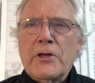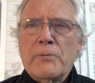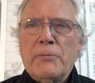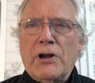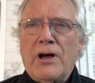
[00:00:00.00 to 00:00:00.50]

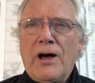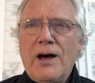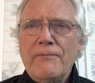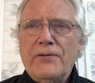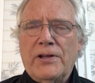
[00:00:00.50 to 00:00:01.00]
But
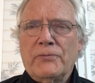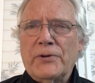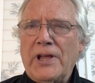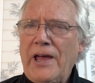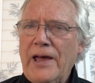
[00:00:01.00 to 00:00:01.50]
often
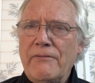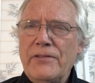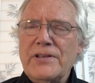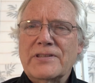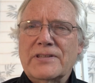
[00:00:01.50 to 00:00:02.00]
we have
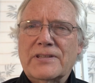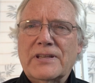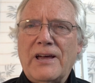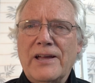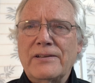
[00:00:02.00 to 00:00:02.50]
this
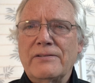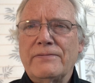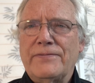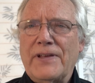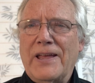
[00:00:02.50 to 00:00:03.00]
kind
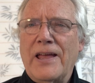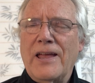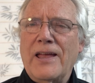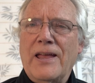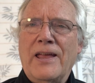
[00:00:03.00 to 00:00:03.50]
of
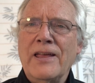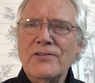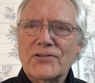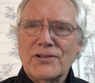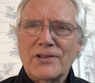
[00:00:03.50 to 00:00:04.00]

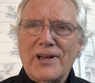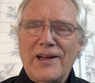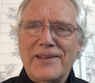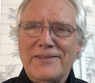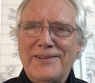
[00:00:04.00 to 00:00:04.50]
ancient
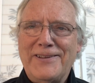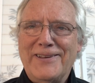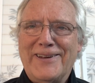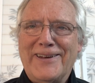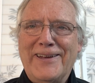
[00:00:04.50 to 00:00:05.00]

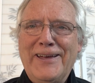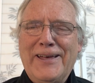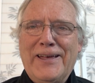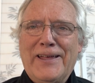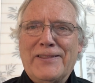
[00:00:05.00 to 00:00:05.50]
idea
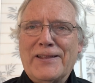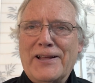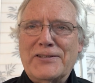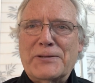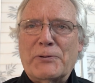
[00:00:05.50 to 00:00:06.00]
that
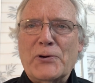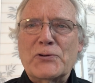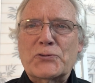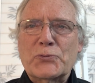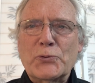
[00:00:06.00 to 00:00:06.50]
I
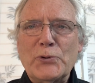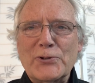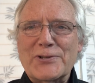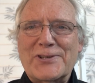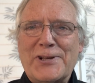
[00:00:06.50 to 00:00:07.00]
suppose
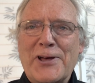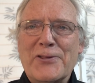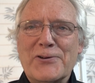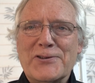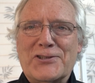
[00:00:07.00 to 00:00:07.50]
rulers and
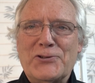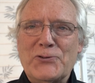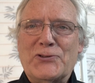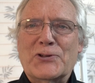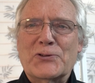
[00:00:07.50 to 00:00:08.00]
others
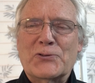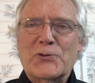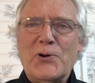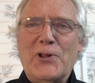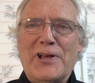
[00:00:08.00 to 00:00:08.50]
use to
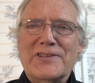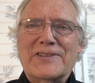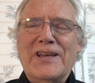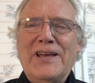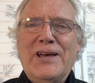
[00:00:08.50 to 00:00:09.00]
control
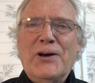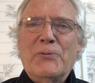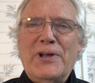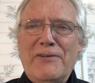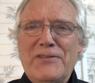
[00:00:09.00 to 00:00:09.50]
us.
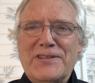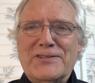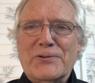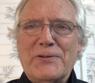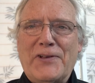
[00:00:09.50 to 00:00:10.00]
We have this
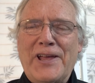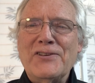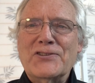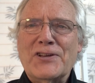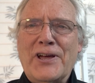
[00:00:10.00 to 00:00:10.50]
sort of
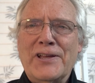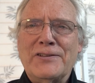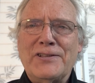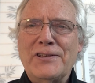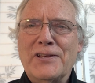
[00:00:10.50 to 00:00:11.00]
ancient
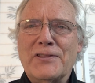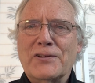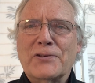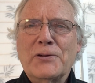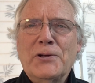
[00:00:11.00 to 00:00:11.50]
idea that